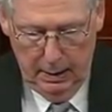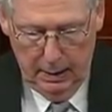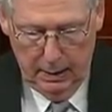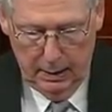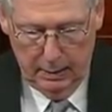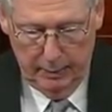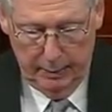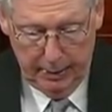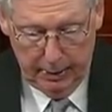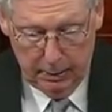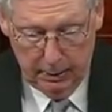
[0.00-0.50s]

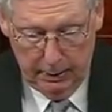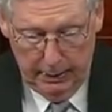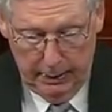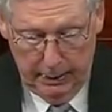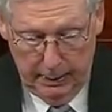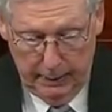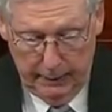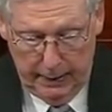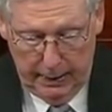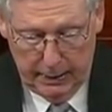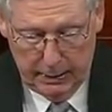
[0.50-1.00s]
To be
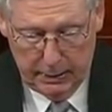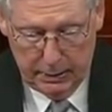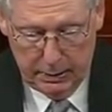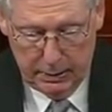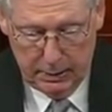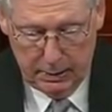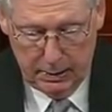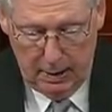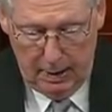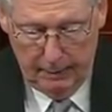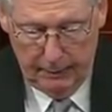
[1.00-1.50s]
clear, that's
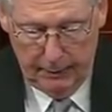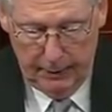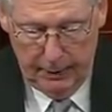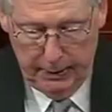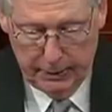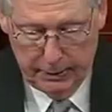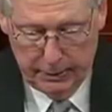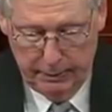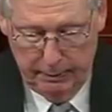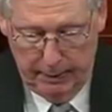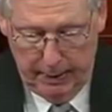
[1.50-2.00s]

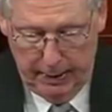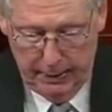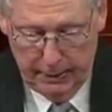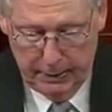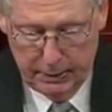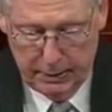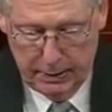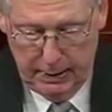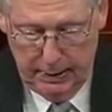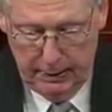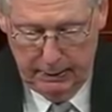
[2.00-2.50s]
comprehensive by the
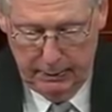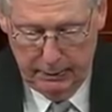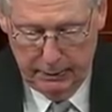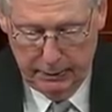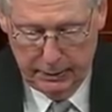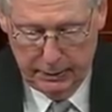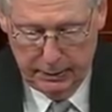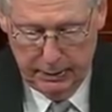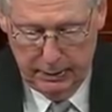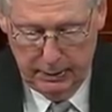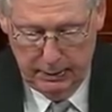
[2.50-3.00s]

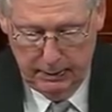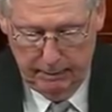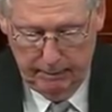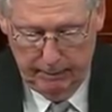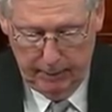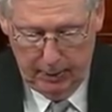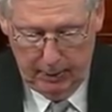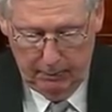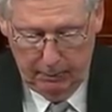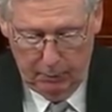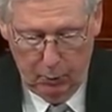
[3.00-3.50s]
standards
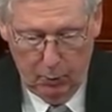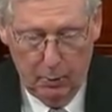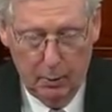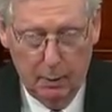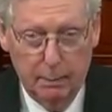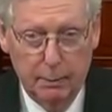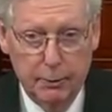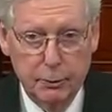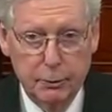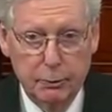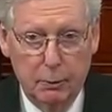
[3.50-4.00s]
of Border
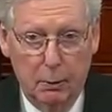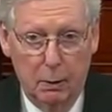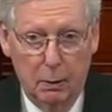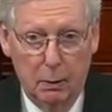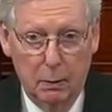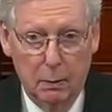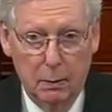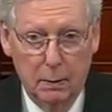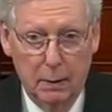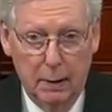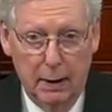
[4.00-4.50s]

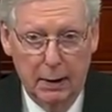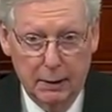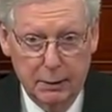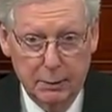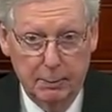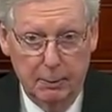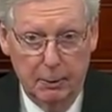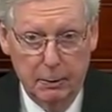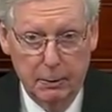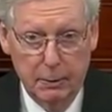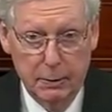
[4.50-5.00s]
Patrol
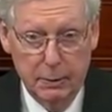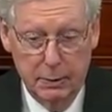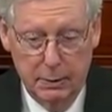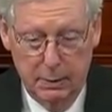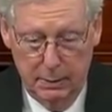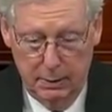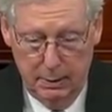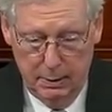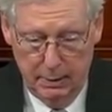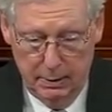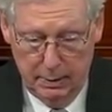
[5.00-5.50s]
experts
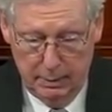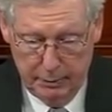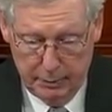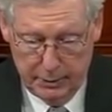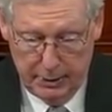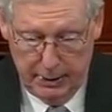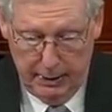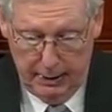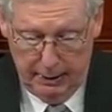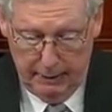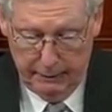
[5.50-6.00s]

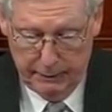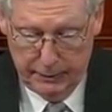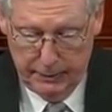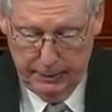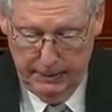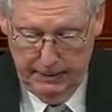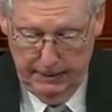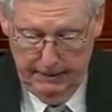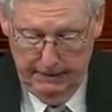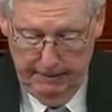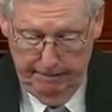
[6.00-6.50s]
themselves,
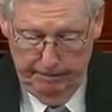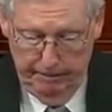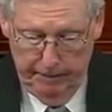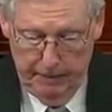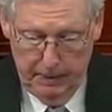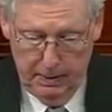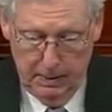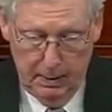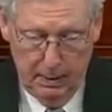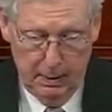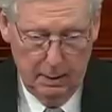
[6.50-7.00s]

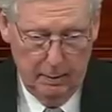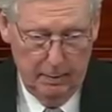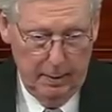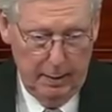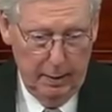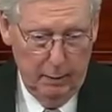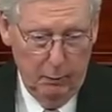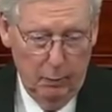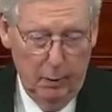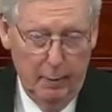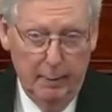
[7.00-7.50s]
the
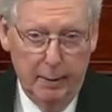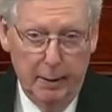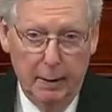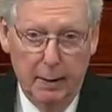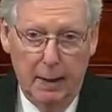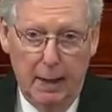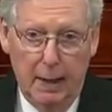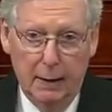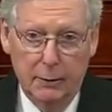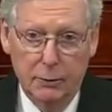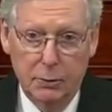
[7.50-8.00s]
men and women
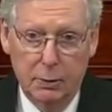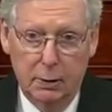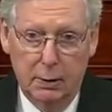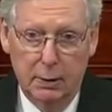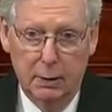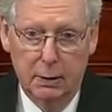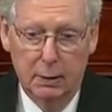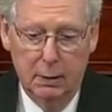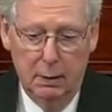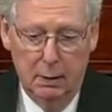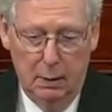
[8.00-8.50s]

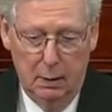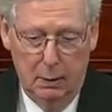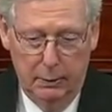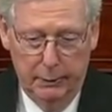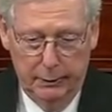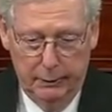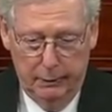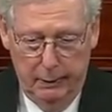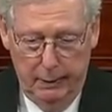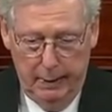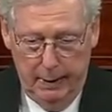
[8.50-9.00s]
actually on
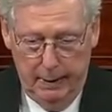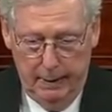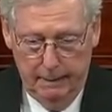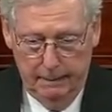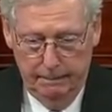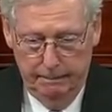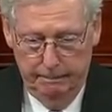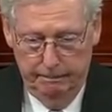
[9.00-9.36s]
the ground.